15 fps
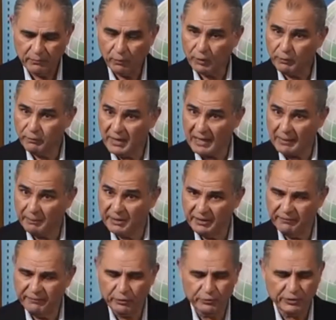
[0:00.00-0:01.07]
What will happen
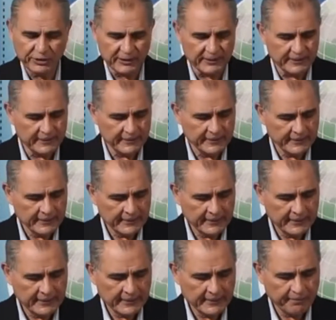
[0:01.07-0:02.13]
in future?
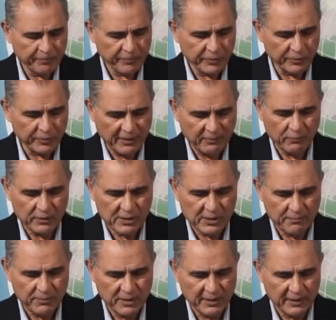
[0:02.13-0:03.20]
So that was
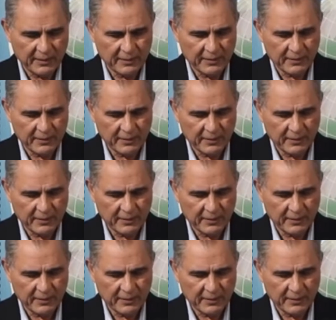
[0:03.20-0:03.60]
something